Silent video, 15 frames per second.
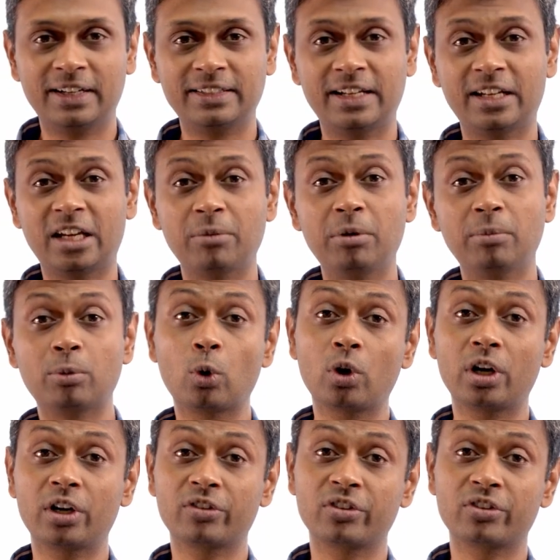that can be
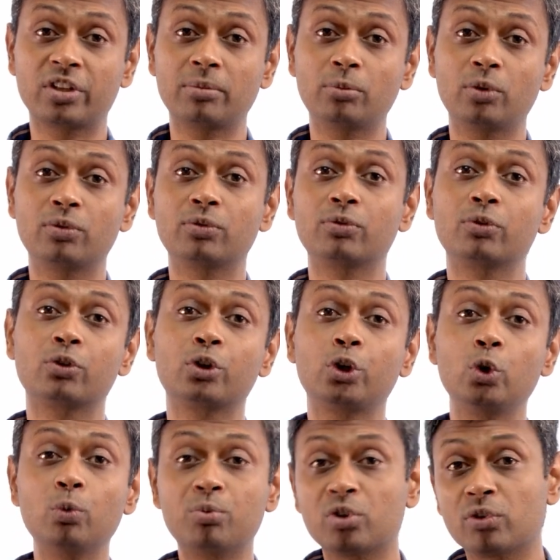broken as a sum of
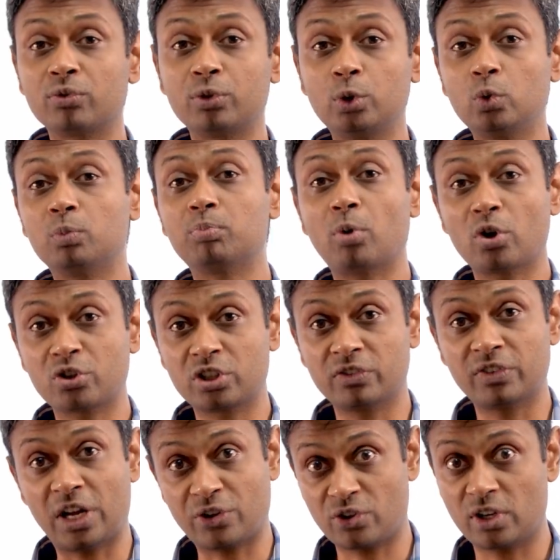cubes of two positive
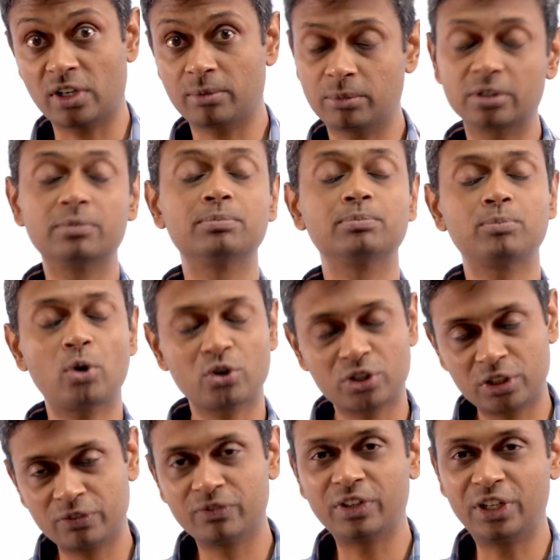natural numbers,
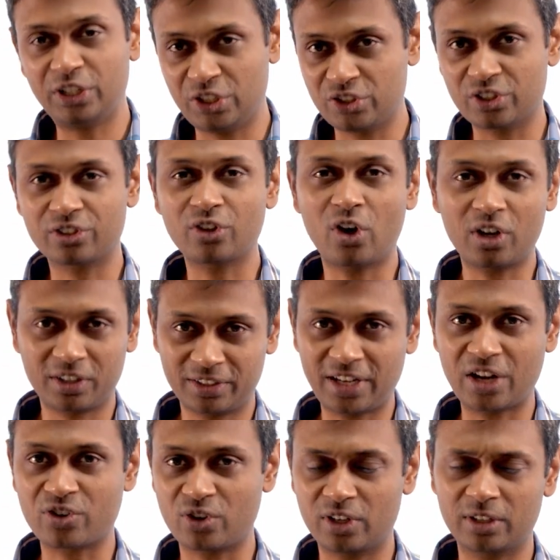positive integers or
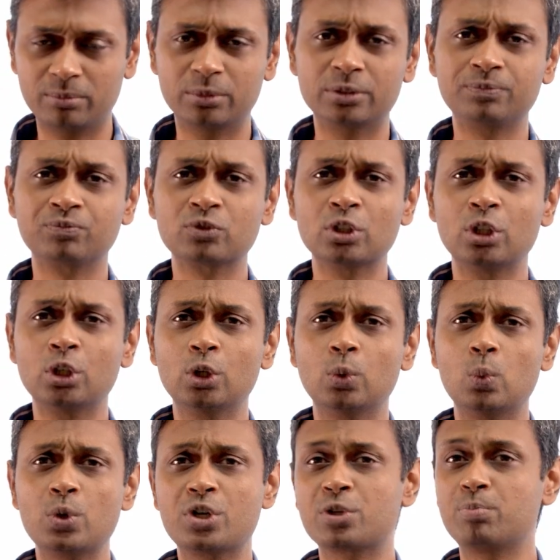natural number,
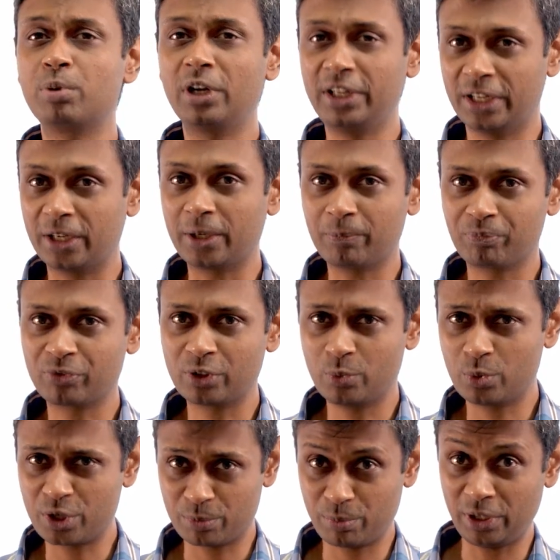which is brilliant.
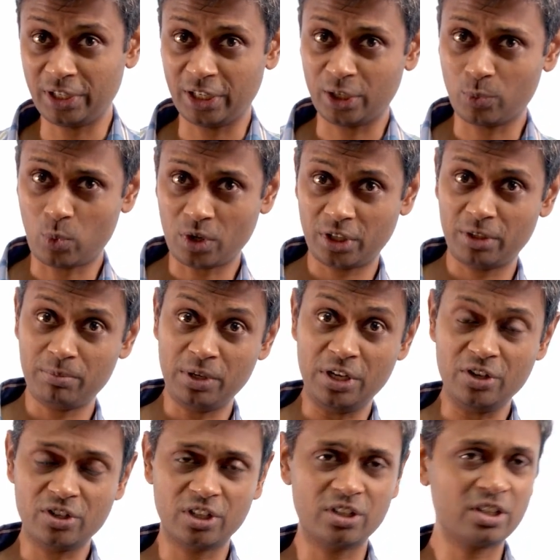What he
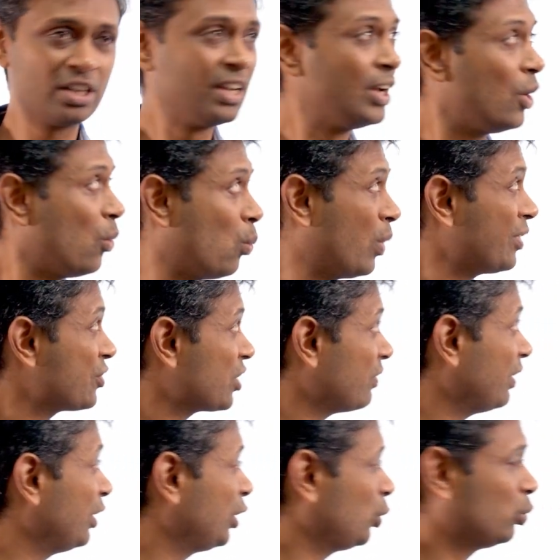means is
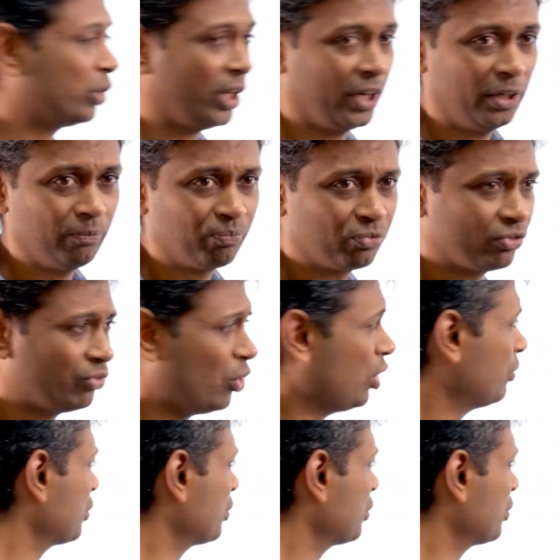1729, all